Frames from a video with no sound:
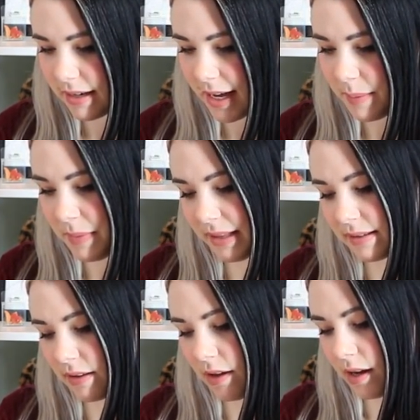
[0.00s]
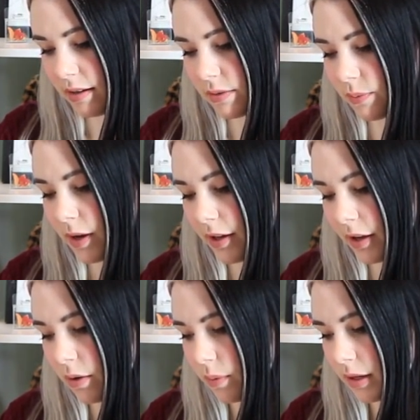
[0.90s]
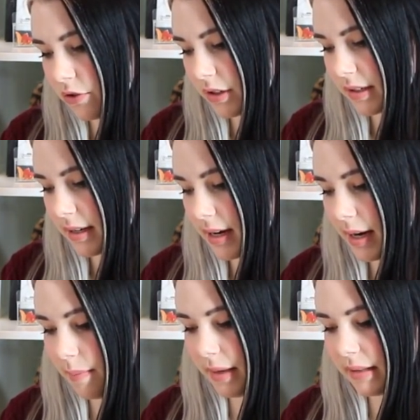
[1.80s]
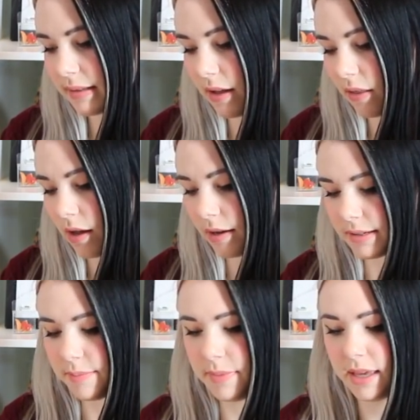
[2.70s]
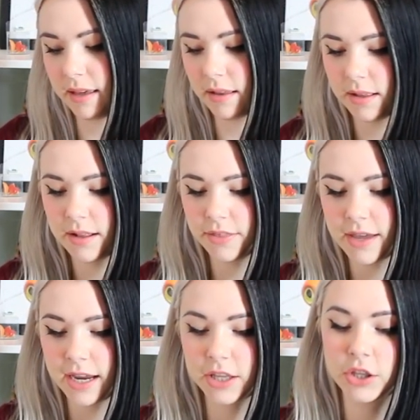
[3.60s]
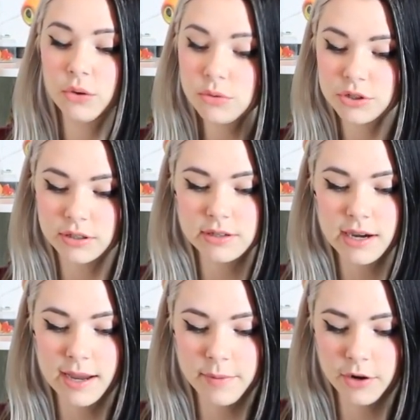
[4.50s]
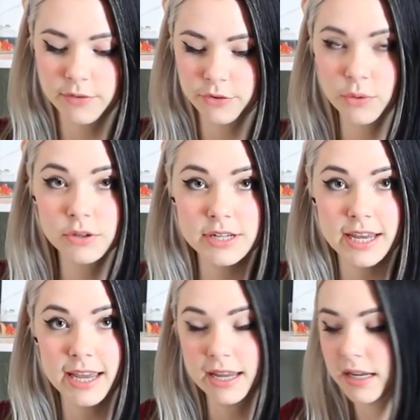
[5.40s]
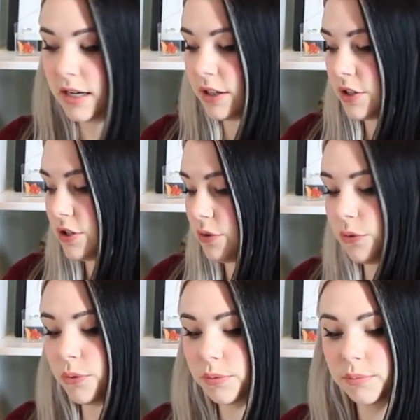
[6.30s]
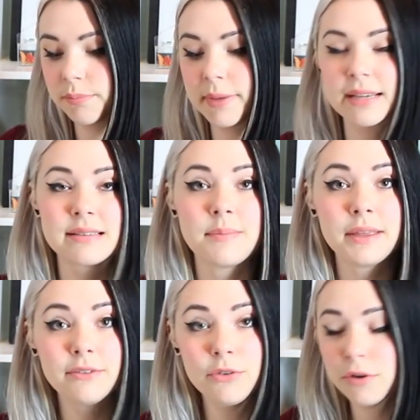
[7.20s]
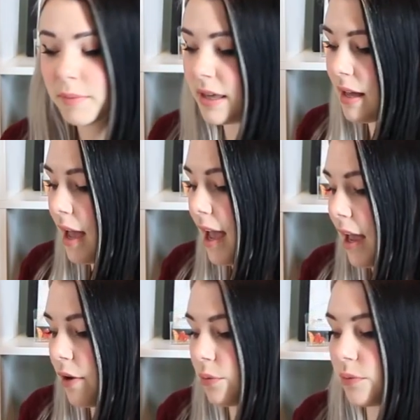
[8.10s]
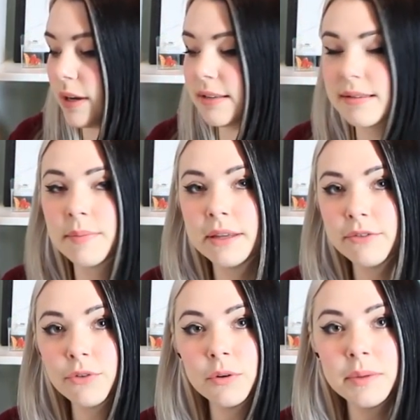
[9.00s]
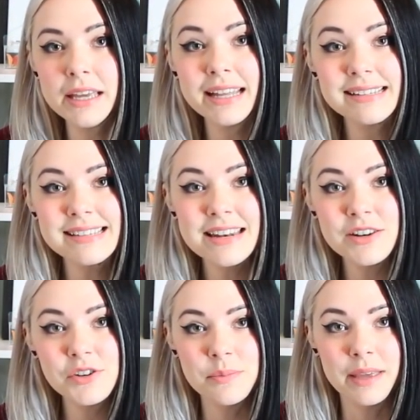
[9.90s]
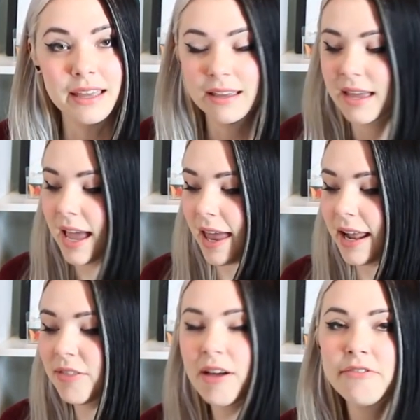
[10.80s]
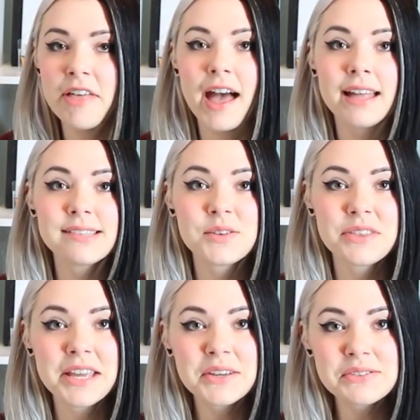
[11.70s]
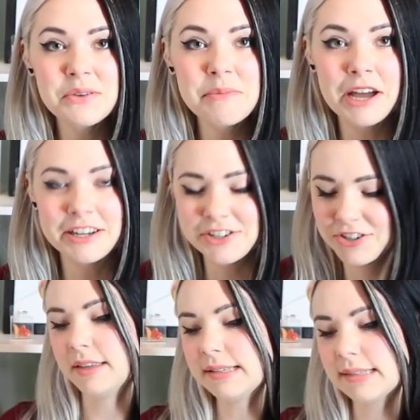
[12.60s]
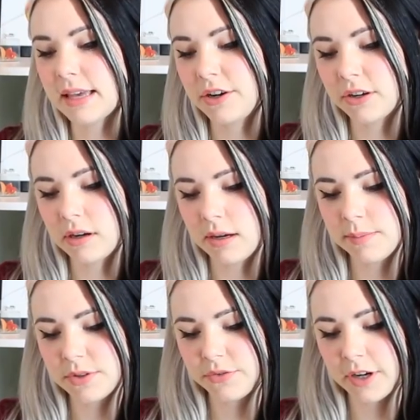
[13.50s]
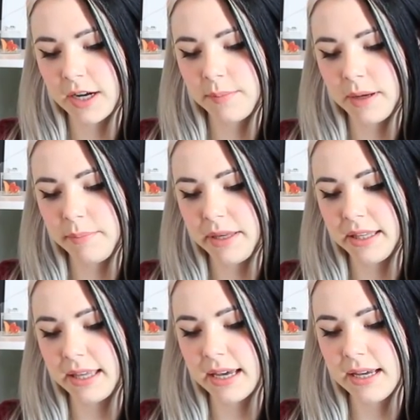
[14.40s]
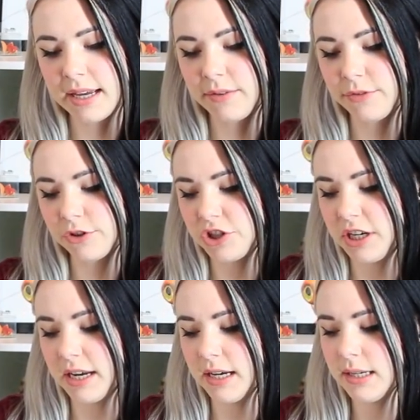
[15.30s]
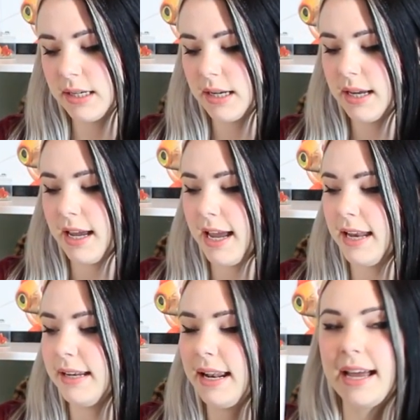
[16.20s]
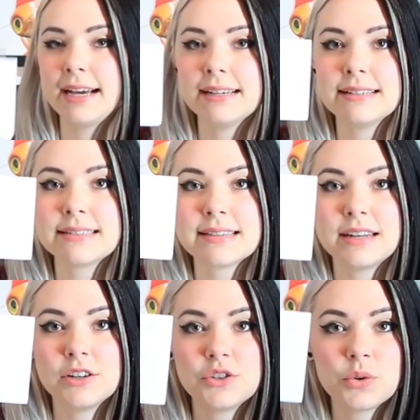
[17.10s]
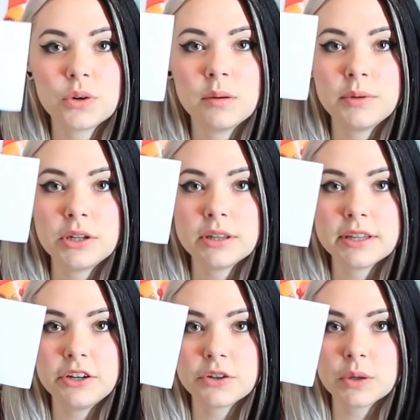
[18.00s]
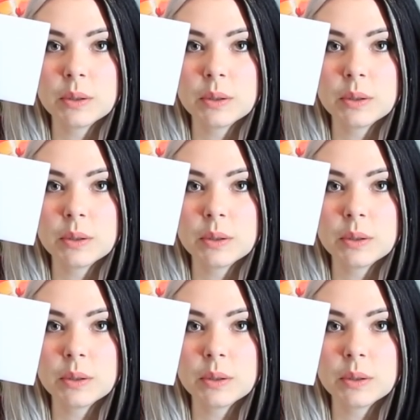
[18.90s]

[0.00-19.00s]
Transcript: It means a lot." Well, you know what, Tristan? It means a lot to me that you took time out of your day to make something for me and write something for me and send it to me. And I love that, so thank you so much. This letter comes from Amelia in Virginia. And it has an adorable little